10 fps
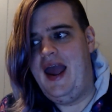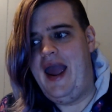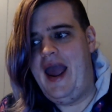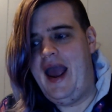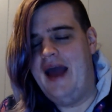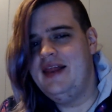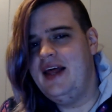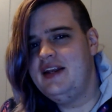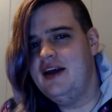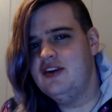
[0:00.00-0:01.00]
And
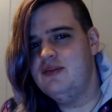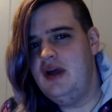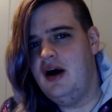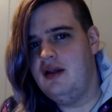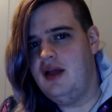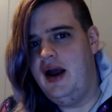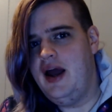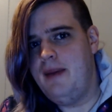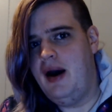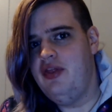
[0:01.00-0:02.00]
that tells me a lot
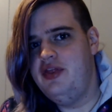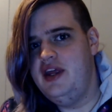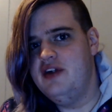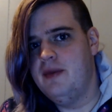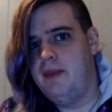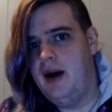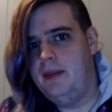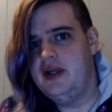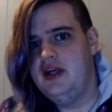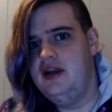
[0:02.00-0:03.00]
about the
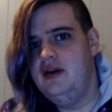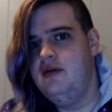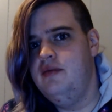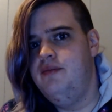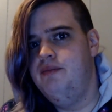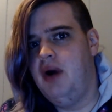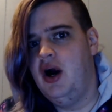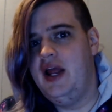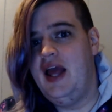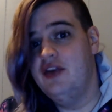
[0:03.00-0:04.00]
Republican
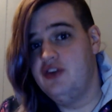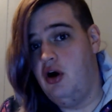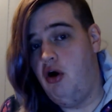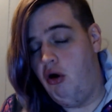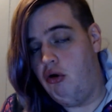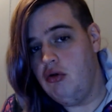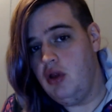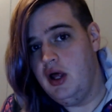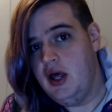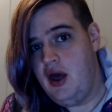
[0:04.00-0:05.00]
Party as a whole,